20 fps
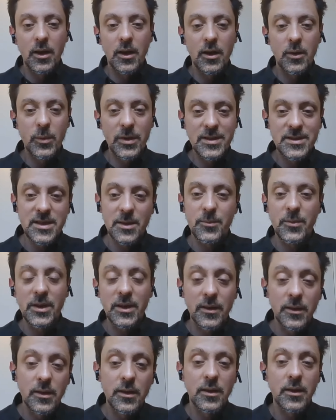with
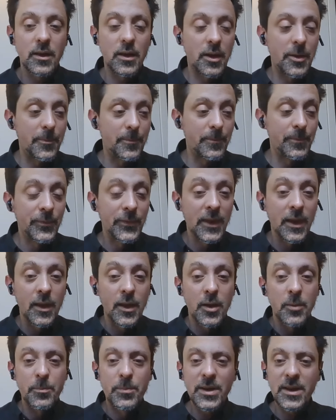someone,
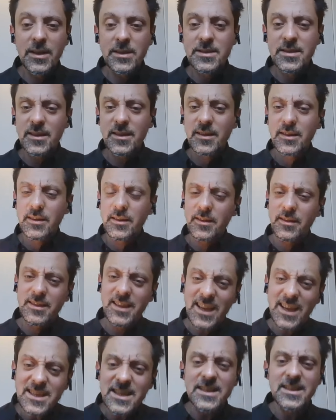but
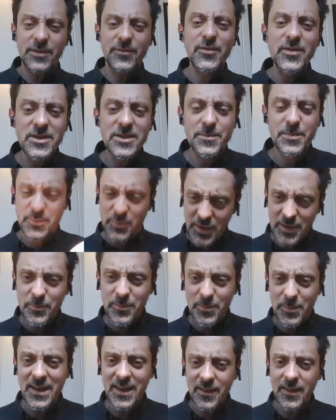there's a difference between
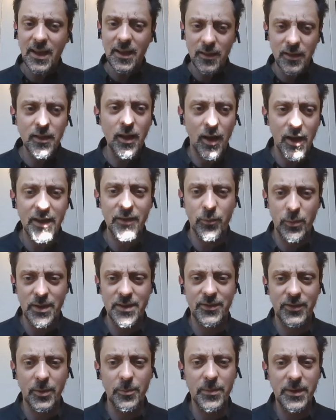being there live with
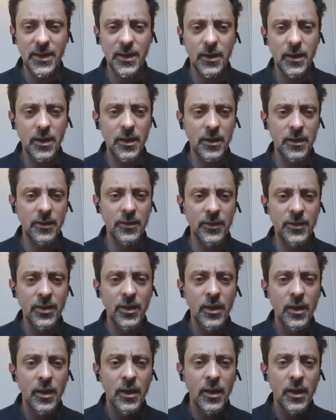somebody. And
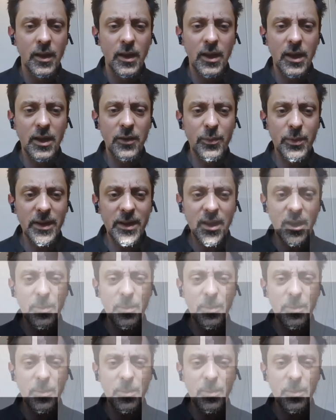if we go